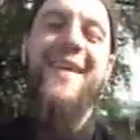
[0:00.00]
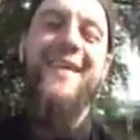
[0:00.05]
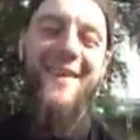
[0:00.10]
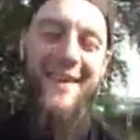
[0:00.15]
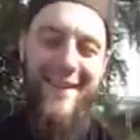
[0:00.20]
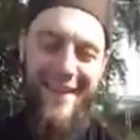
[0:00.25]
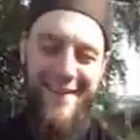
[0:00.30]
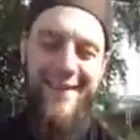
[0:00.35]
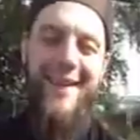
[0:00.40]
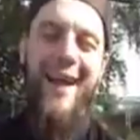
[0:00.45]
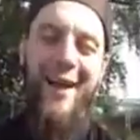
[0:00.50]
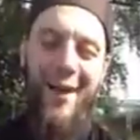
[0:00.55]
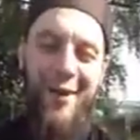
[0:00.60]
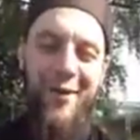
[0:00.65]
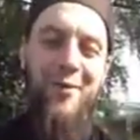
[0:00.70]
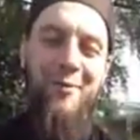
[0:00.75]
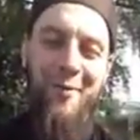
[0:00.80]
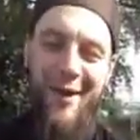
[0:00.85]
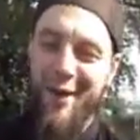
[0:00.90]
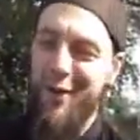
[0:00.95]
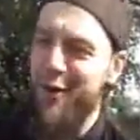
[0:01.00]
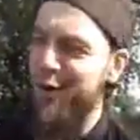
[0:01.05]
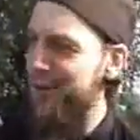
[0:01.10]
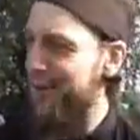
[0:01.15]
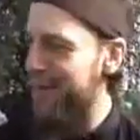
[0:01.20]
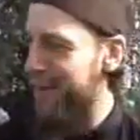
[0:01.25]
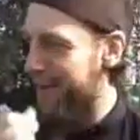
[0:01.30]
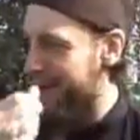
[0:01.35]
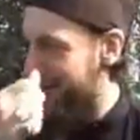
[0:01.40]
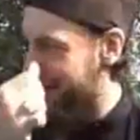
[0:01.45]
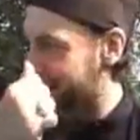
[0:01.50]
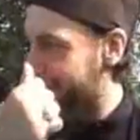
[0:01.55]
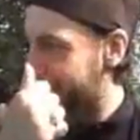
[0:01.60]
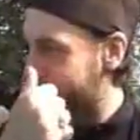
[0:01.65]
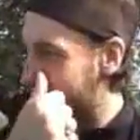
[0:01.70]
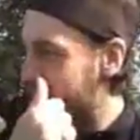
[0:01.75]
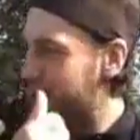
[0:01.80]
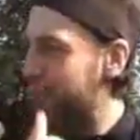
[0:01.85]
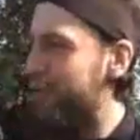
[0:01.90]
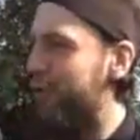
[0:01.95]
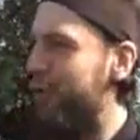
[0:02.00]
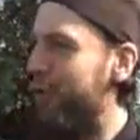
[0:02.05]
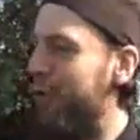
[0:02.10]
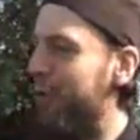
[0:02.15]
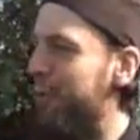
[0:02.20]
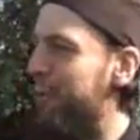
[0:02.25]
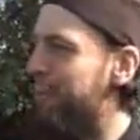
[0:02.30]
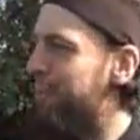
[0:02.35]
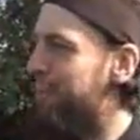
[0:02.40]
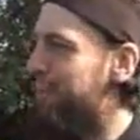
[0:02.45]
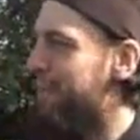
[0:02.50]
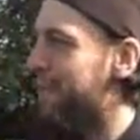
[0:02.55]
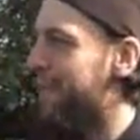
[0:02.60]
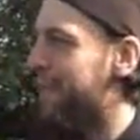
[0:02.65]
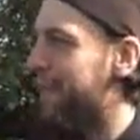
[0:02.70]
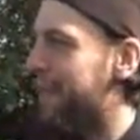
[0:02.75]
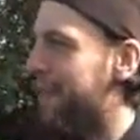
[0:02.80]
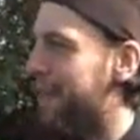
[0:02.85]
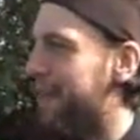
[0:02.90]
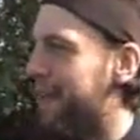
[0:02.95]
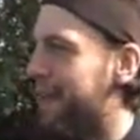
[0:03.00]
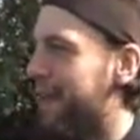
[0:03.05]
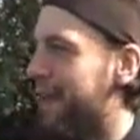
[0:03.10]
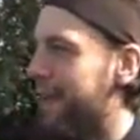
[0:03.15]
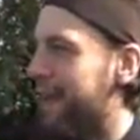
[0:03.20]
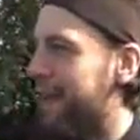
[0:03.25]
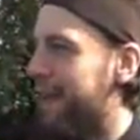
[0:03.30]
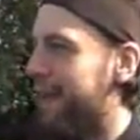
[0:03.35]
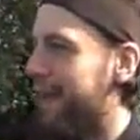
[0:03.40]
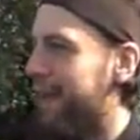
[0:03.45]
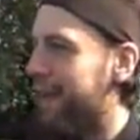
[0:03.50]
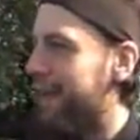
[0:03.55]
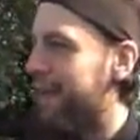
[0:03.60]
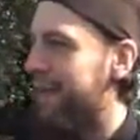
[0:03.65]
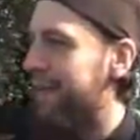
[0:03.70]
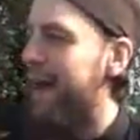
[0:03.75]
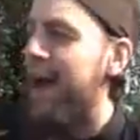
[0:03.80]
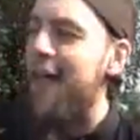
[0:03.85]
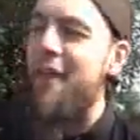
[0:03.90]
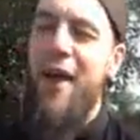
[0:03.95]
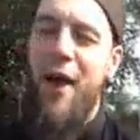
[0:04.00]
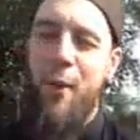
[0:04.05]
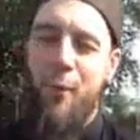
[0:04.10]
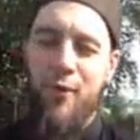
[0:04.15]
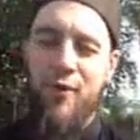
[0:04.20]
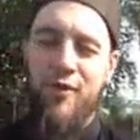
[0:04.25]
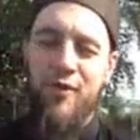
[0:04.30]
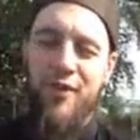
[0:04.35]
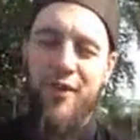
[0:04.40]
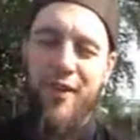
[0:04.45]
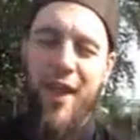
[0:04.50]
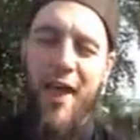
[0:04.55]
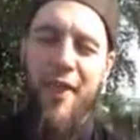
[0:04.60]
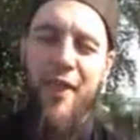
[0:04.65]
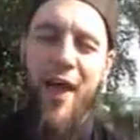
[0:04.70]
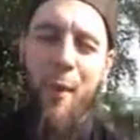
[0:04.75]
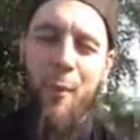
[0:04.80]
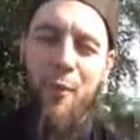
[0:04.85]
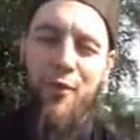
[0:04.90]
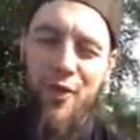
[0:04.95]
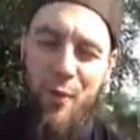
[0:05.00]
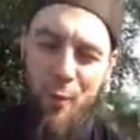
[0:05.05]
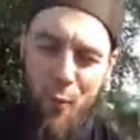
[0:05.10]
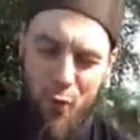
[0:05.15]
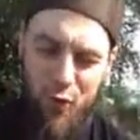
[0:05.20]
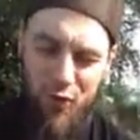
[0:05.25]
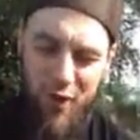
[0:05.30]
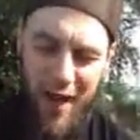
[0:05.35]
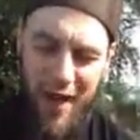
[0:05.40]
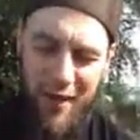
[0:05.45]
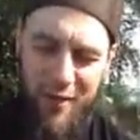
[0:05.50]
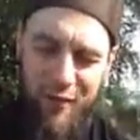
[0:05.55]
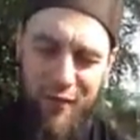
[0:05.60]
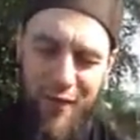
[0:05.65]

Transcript: And I said exactly, oh my God. So that was the most